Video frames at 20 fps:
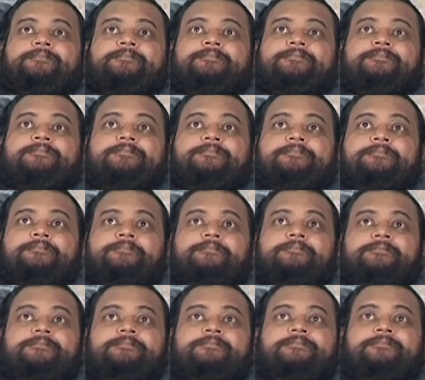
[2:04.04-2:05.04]

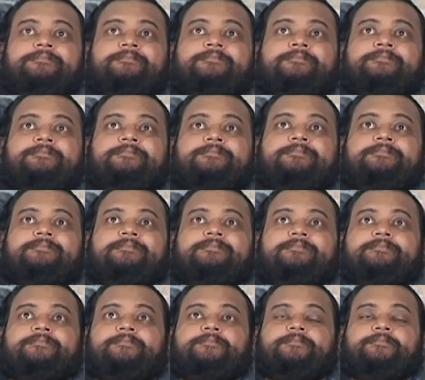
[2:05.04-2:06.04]

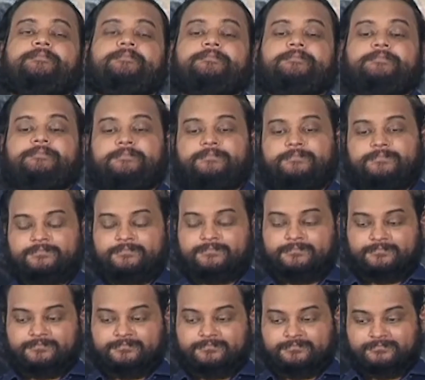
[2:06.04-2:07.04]

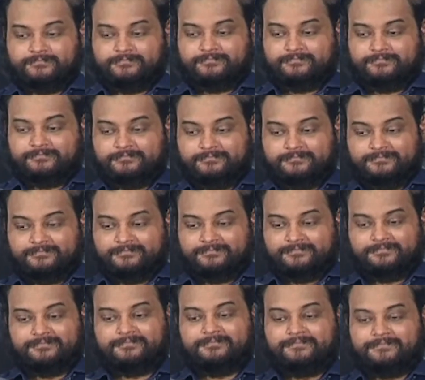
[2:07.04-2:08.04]

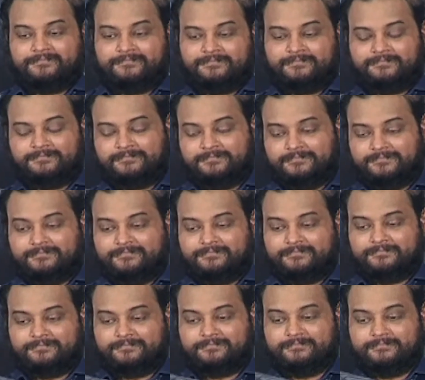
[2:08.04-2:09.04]

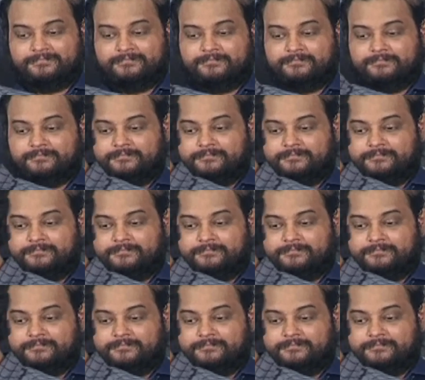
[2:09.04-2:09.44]
The person shown says nothing.